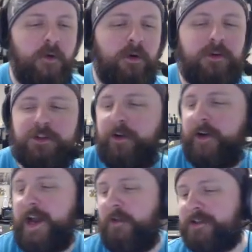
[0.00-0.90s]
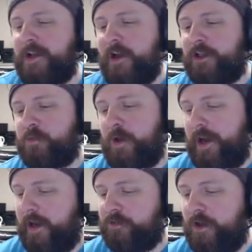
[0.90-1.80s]
What I'm showing right now is just
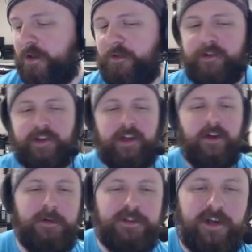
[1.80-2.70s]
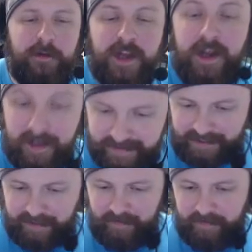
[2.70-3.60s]
why I draw over everything a bunch of times.
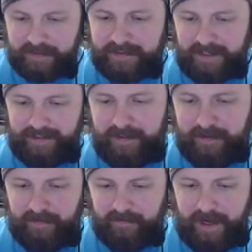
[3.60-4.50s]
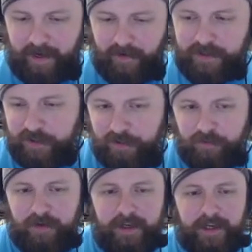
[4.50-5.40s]
The second layer I do
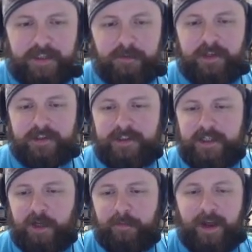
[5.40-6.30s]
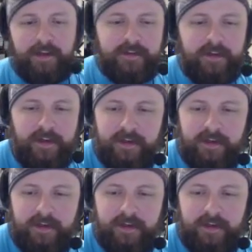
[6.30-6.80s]
is a detail pass.